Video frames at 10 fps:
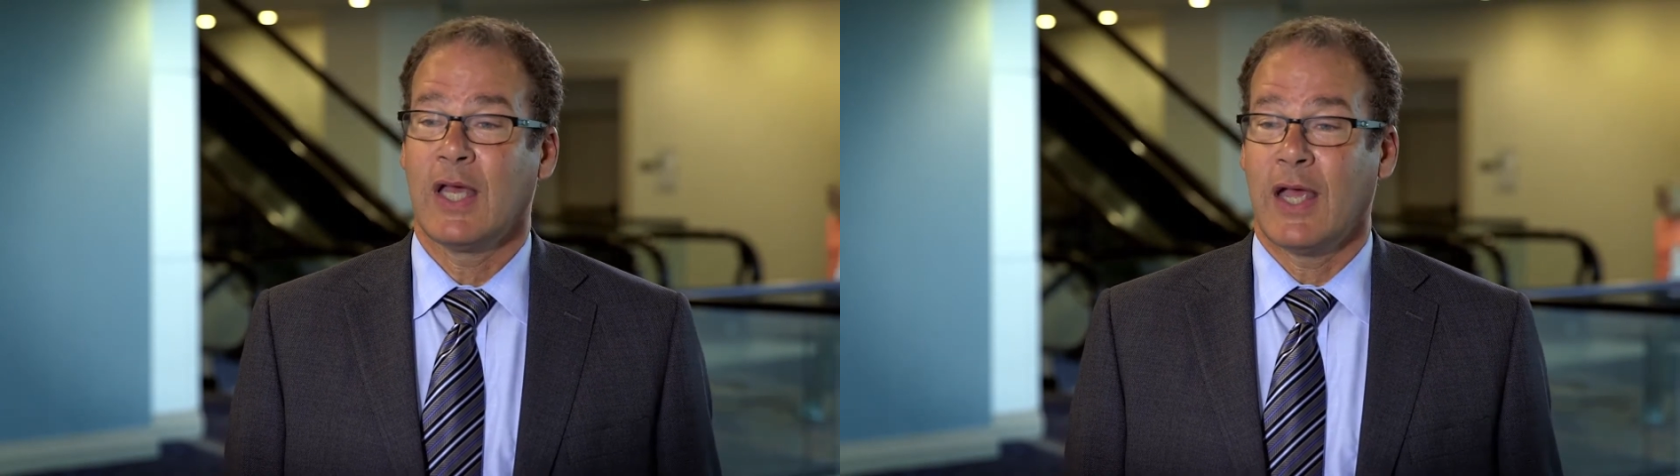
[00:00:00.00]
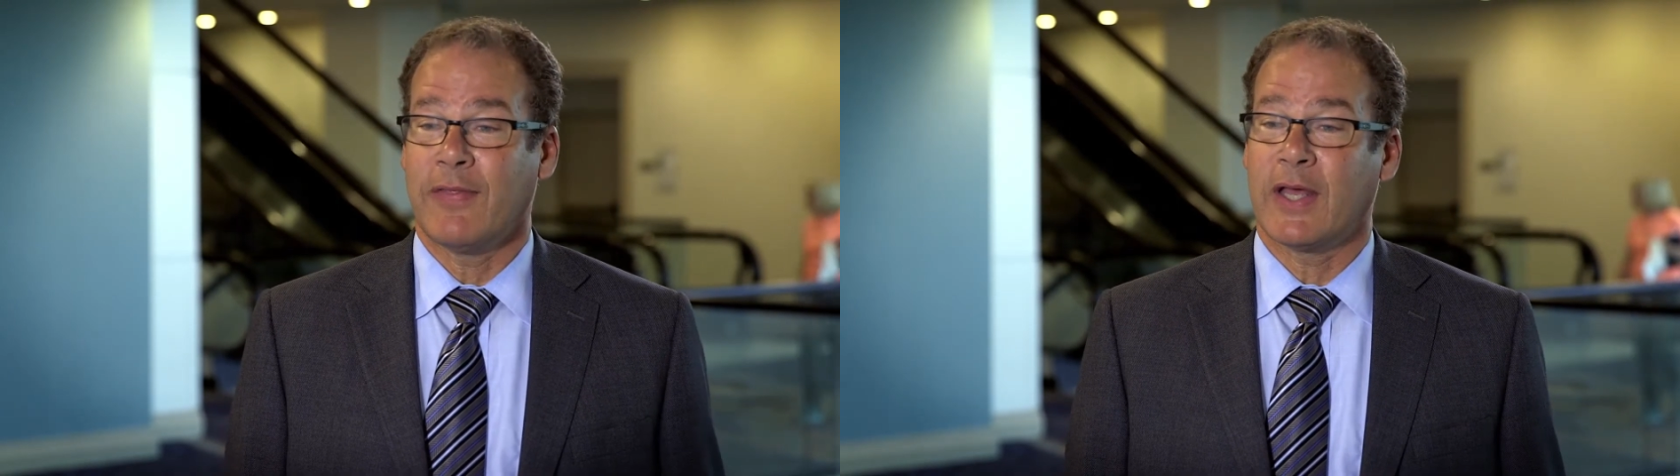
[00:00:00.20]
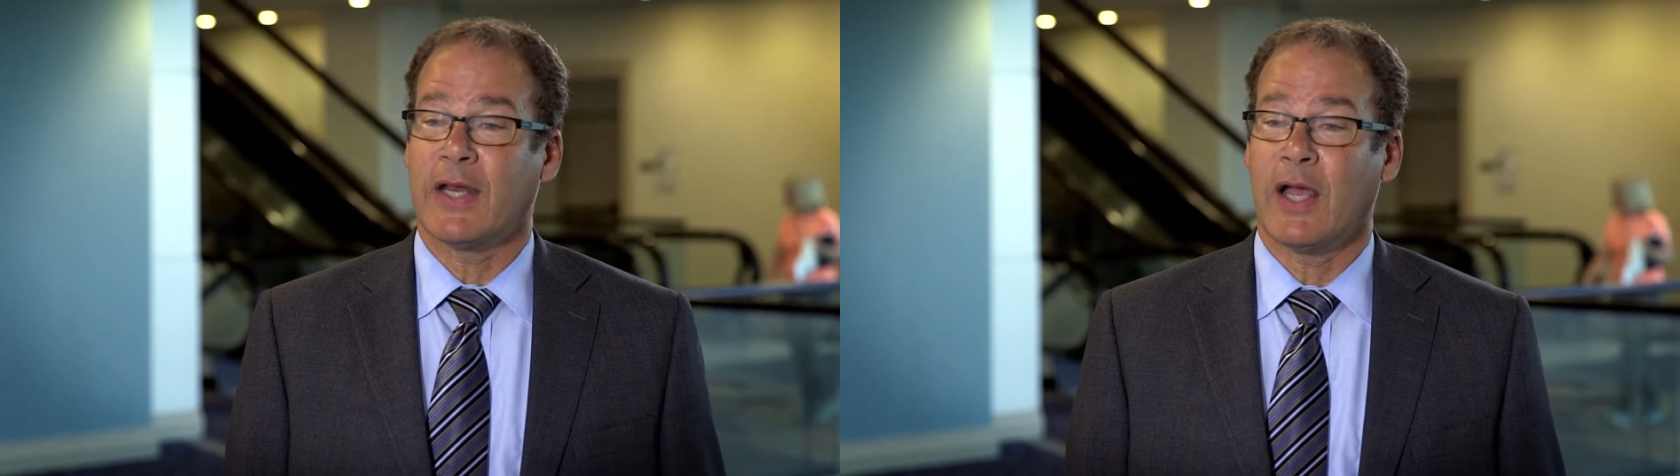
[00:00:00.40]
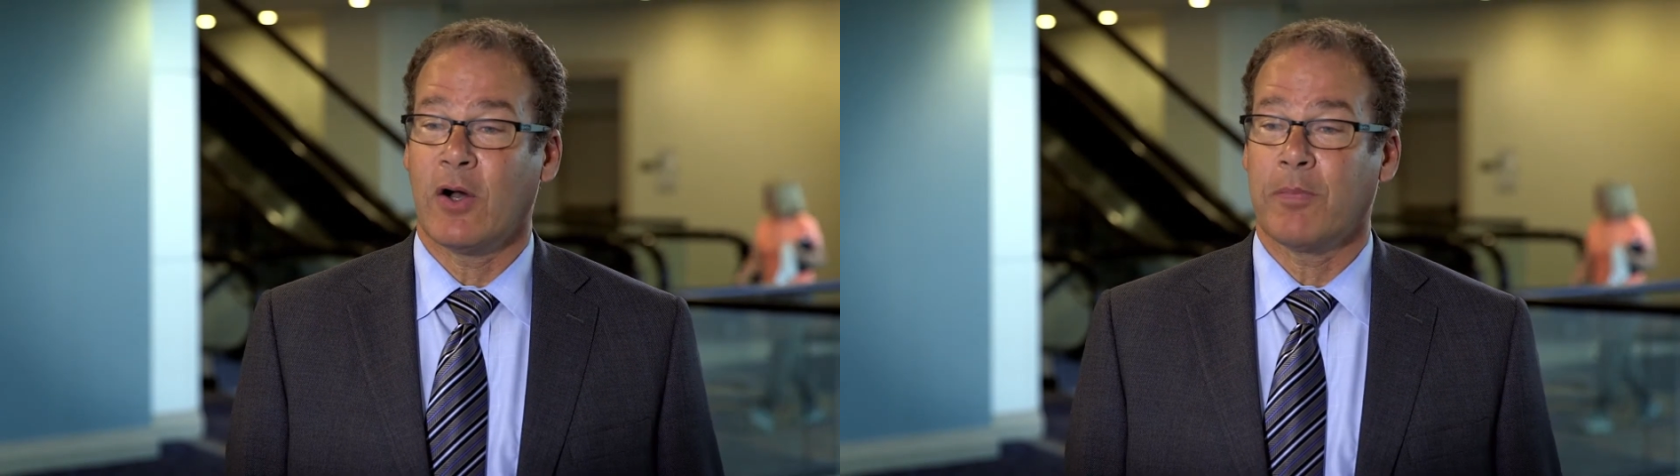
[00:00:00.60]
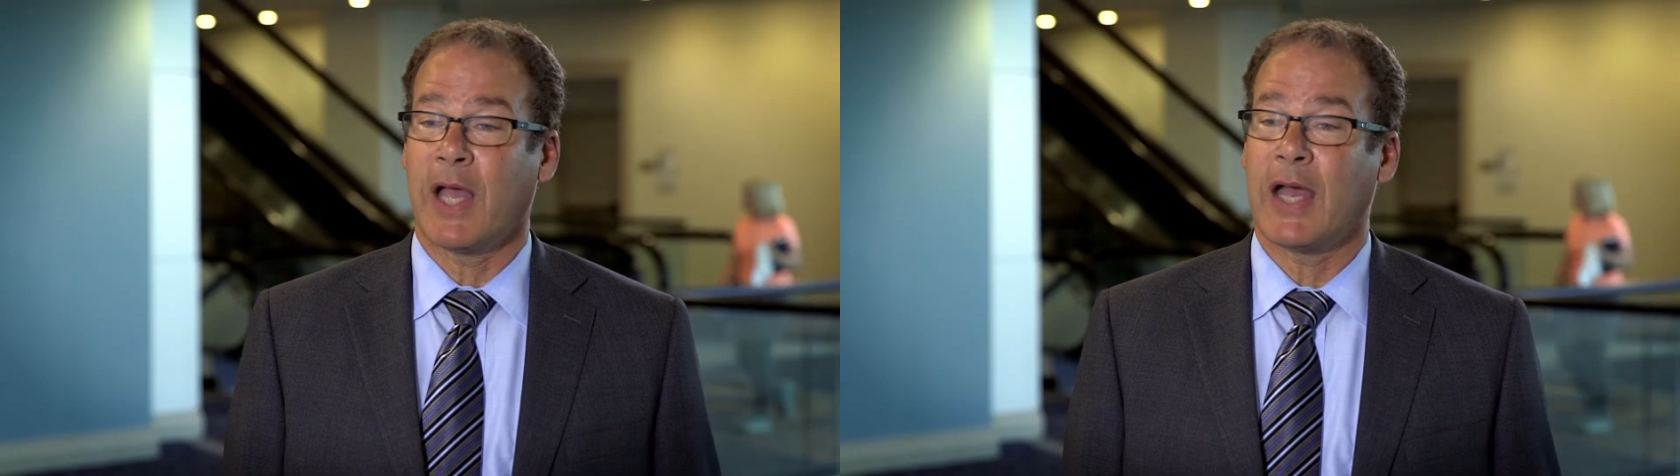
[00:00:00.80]
and then
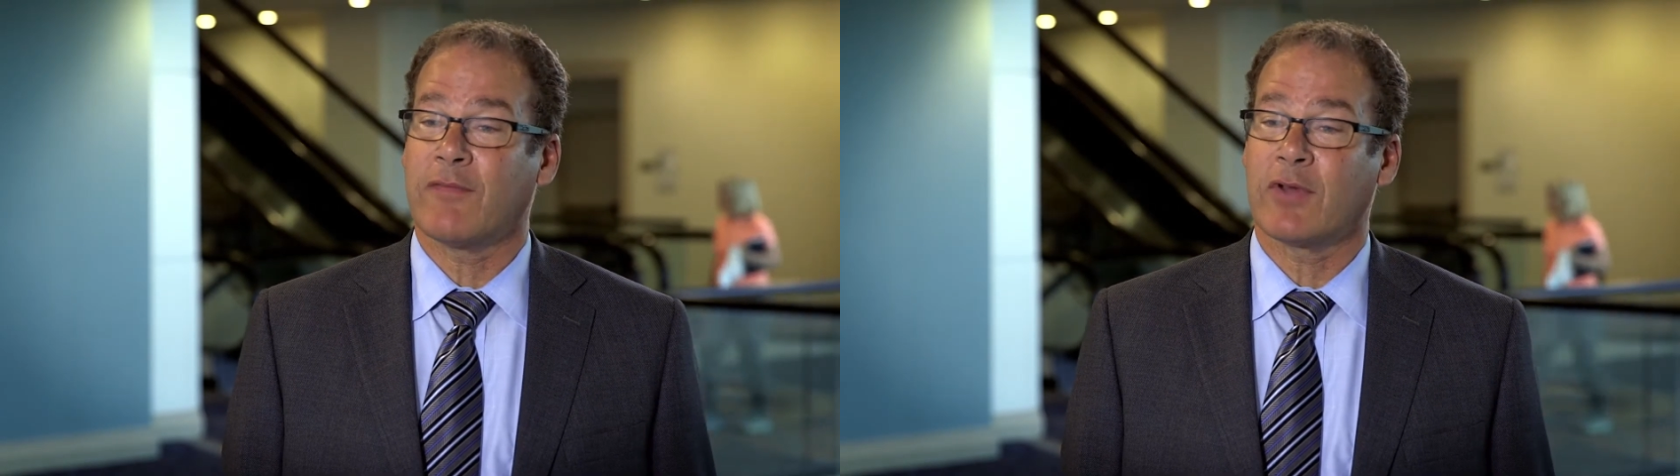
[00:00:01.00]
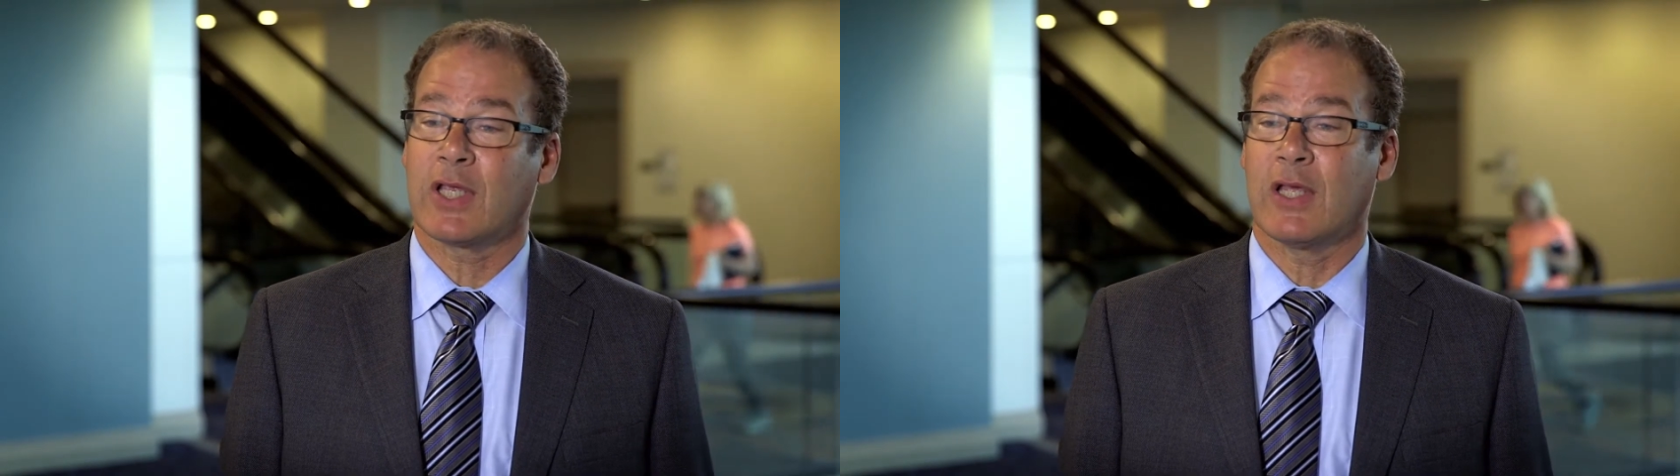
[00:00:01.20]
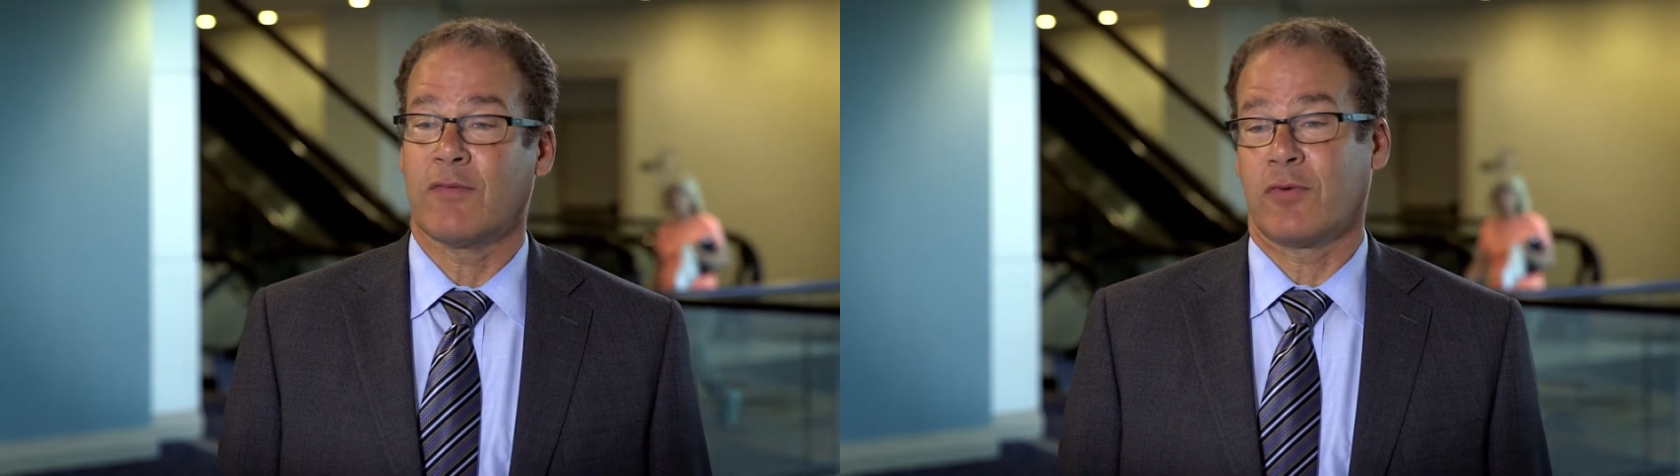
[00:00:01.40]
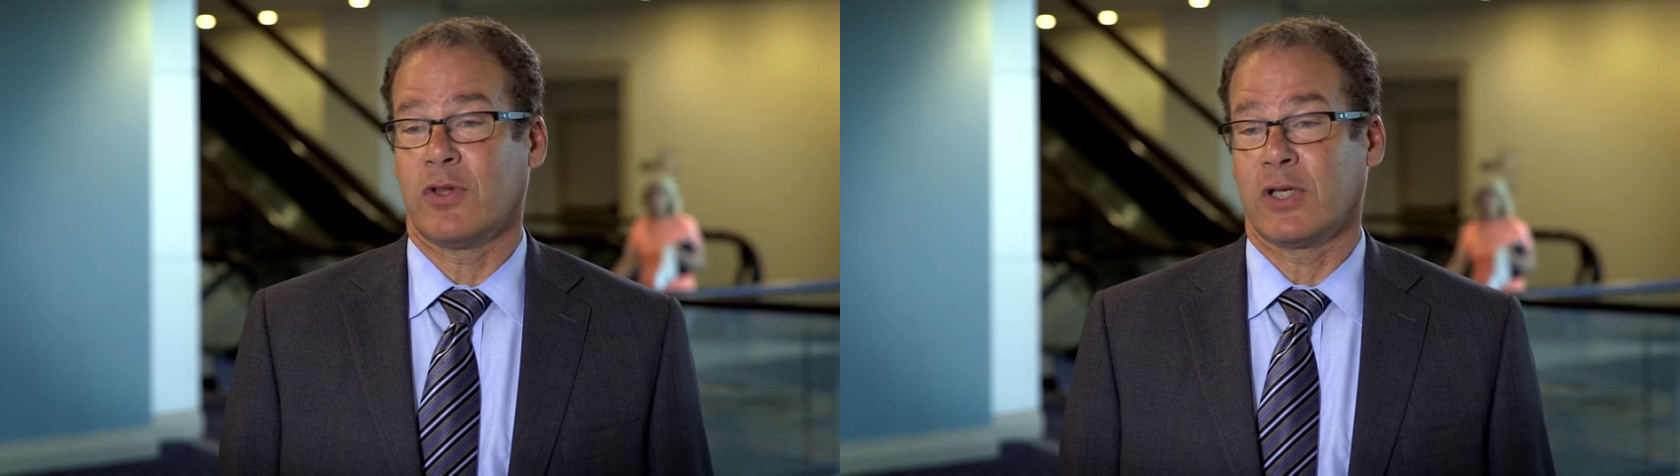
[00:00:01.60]
help advocate for